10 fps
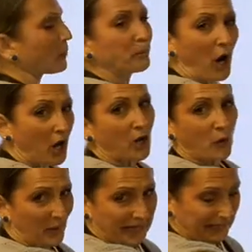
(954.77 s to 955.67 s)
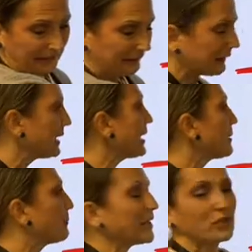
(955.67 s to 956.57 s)
borrowing,
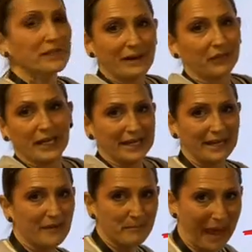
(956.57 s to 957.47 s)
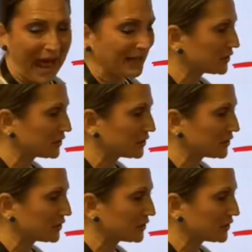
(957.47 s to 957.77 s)
but you're never going to give it back.